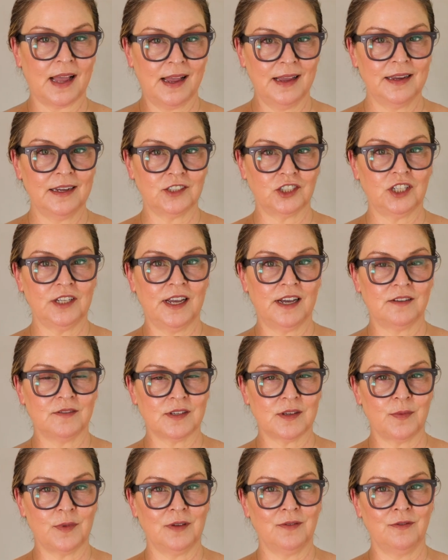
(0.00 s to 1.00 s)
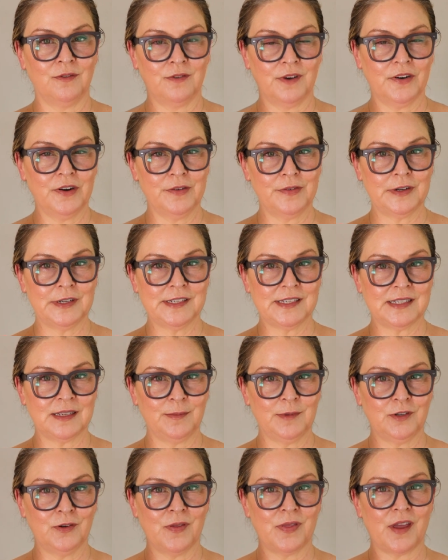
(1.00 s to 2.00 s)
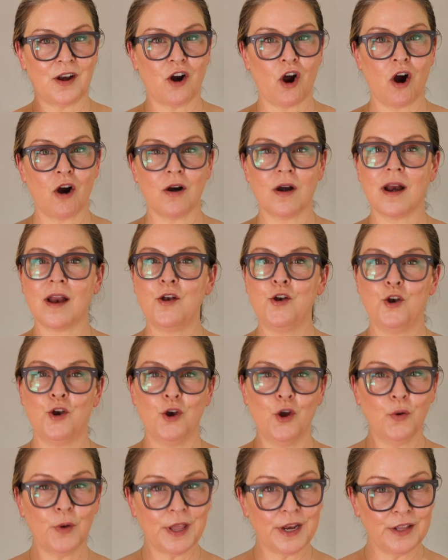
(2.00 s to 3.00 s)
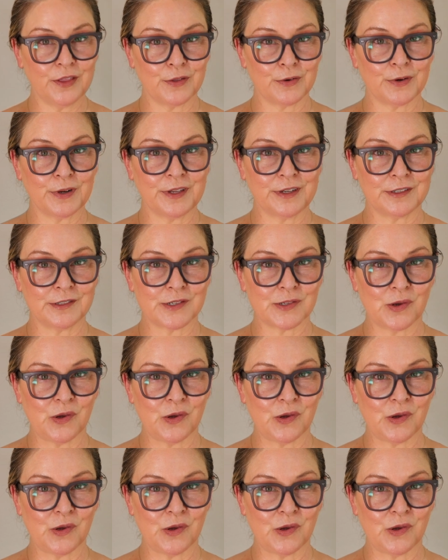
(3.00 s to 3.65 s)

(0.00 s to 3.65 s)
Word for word: I actually have something very, very similar that are no kidding thirty years